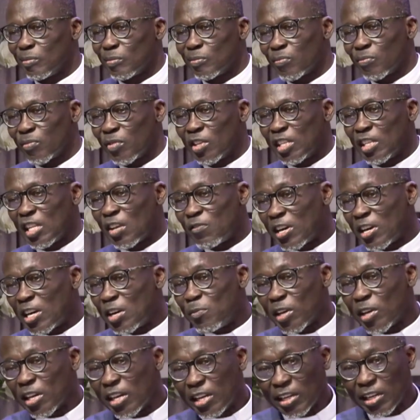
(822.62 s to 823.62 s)
The very
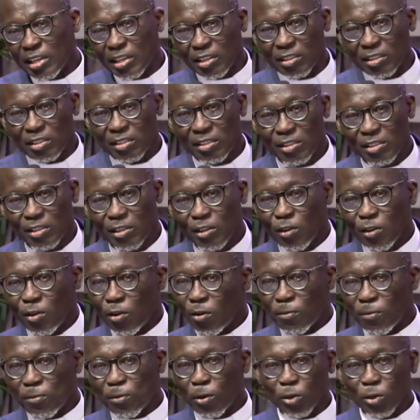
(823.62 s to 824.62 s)
beginning of
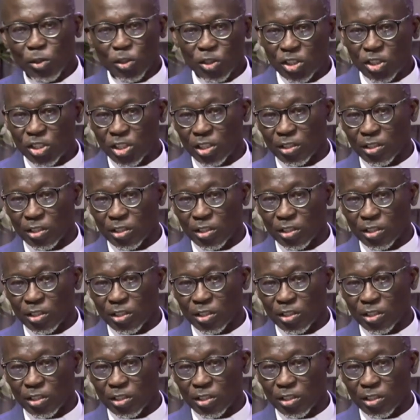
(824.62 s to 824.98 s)
false teaching.